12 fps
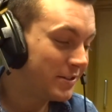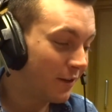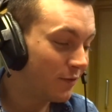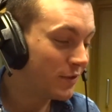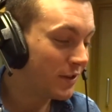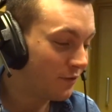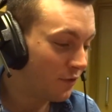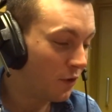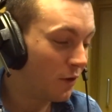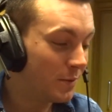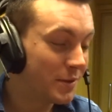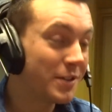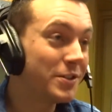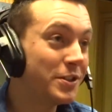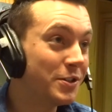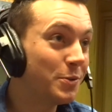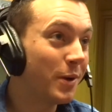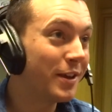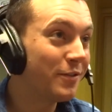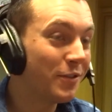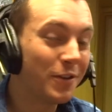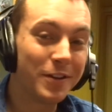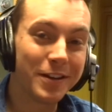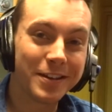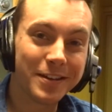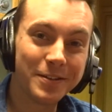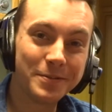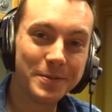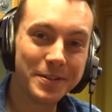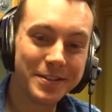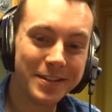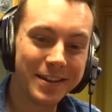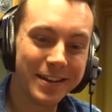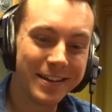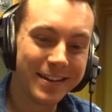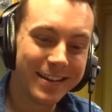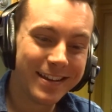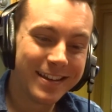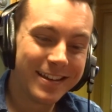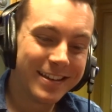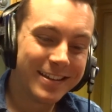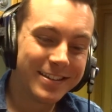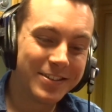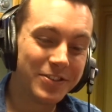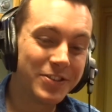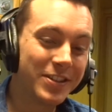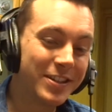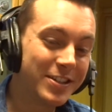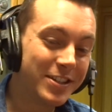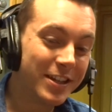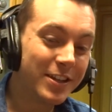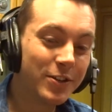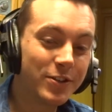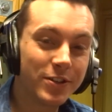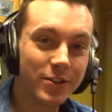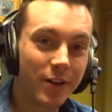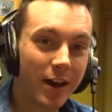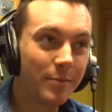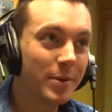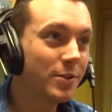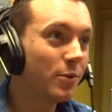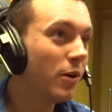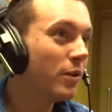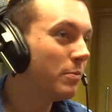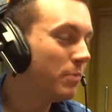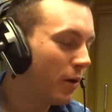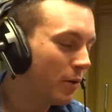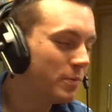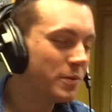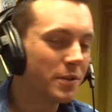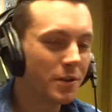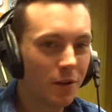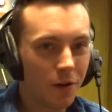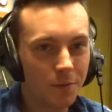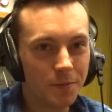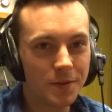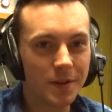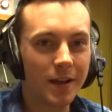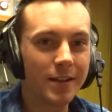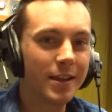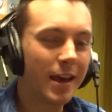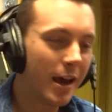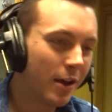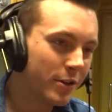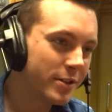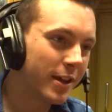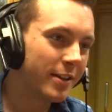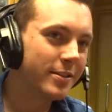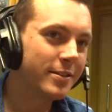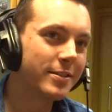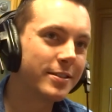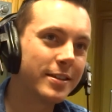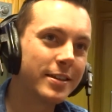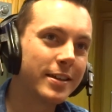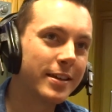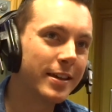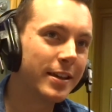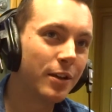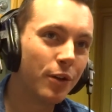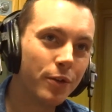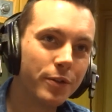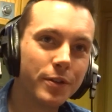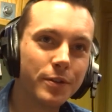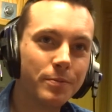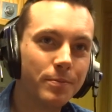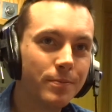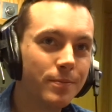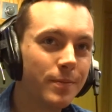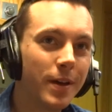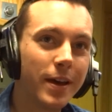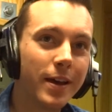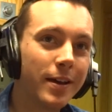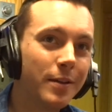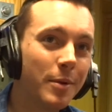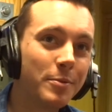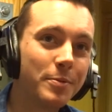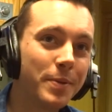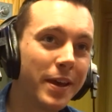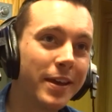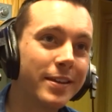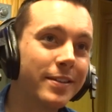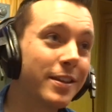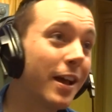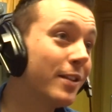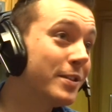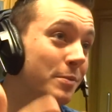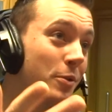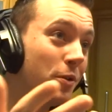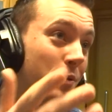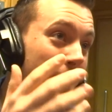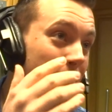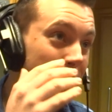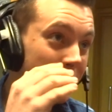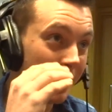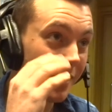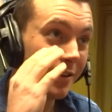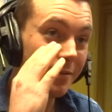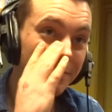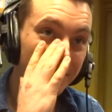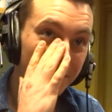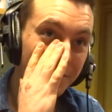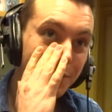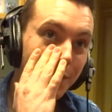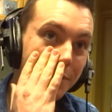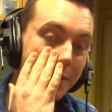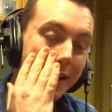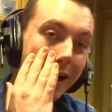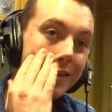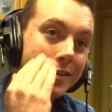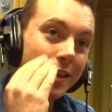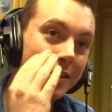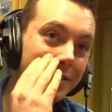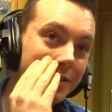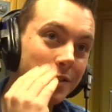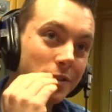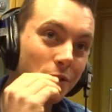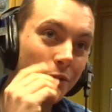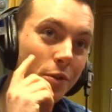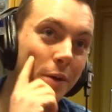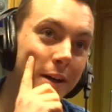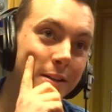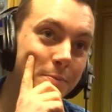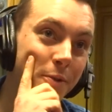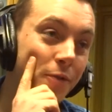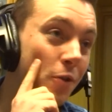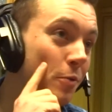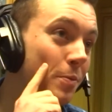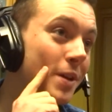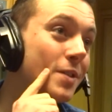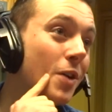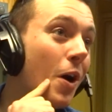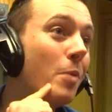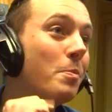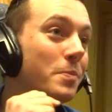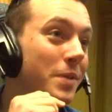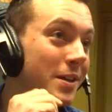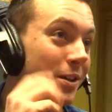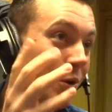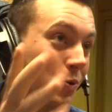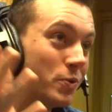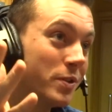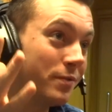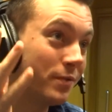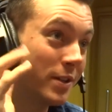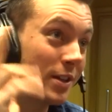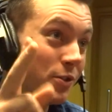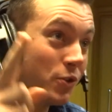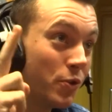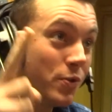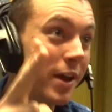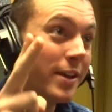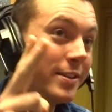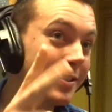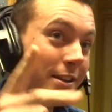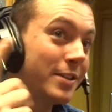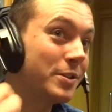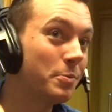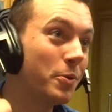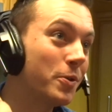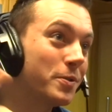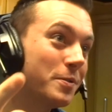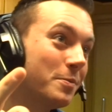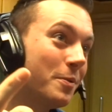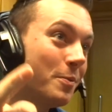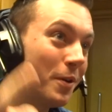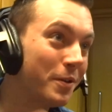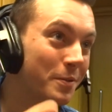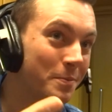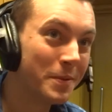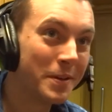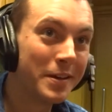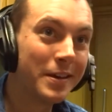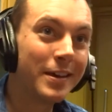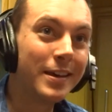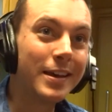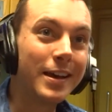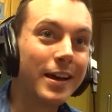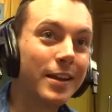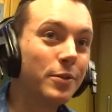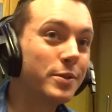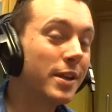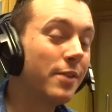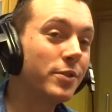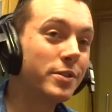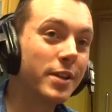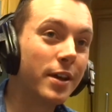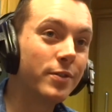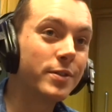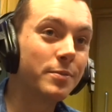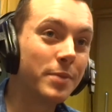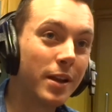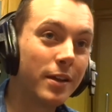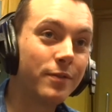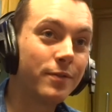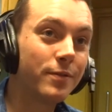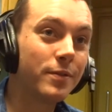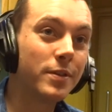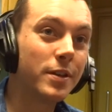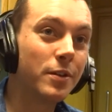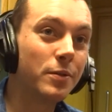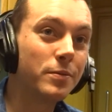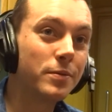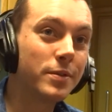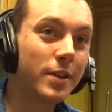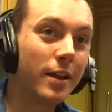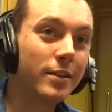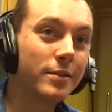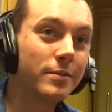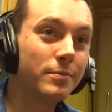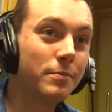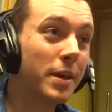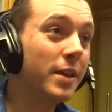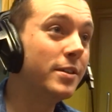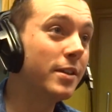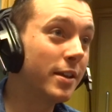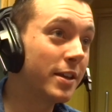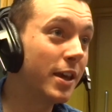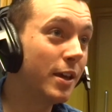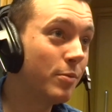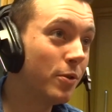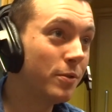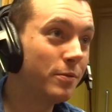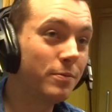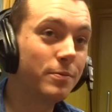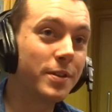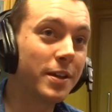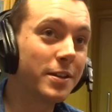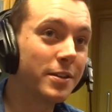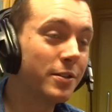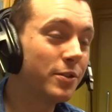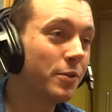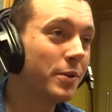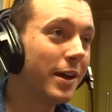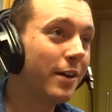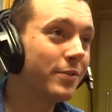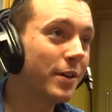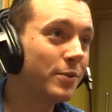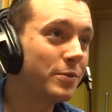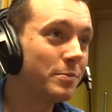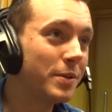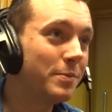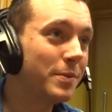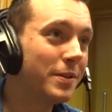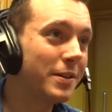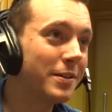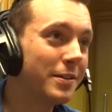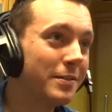74, but thinks she's 24, like, you know. But so she used to drive me to all the pubs, the clubs, and the Irish centres in London. I remember playing in the Galtymore when it was there. That was one of my last gigs as a solo act before Big Tom. He closed it. He did 2 nights, and I supported him on one of them. And I was never as nervous in my life, you know, standing me and a keyboard singing to 2,500 people, like, you